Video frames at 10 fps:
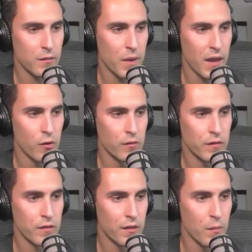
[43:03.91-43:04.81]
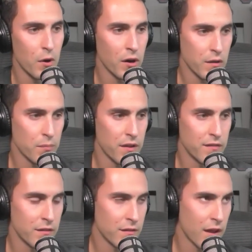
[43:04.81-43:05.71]
amount and then the
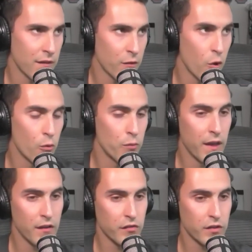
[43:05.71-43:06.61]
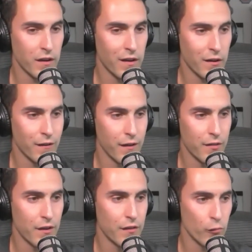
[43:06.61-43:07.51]
marketplaces kind of own that share
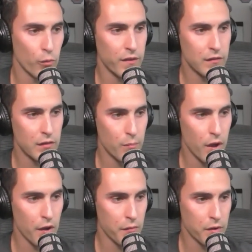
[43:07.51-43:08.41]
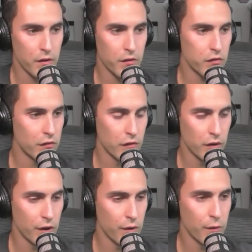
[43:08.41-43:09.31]
and then it's a race to the bottom. Here it's just
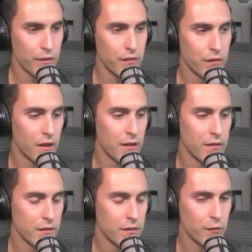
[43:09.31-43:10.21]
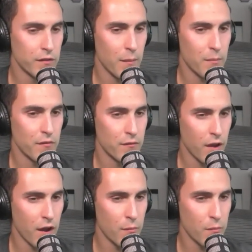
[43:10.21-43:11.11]
zero. It's it's a different type of
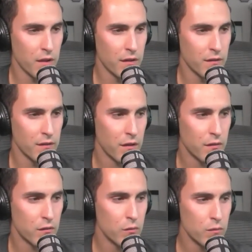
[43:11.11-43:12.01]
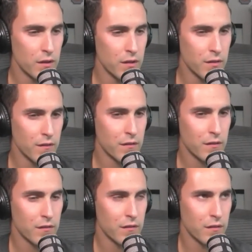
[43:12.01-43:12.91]
environment. Do you think this
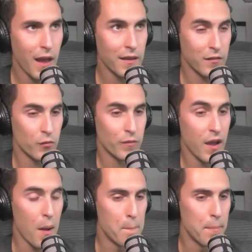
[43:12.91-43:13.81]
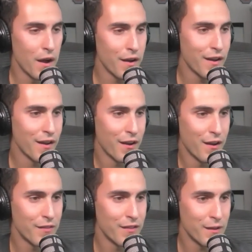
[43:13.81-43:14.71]
is I guess you would say a bug
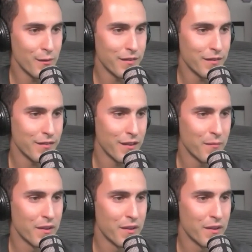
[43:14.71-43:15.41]
of the ecosystem?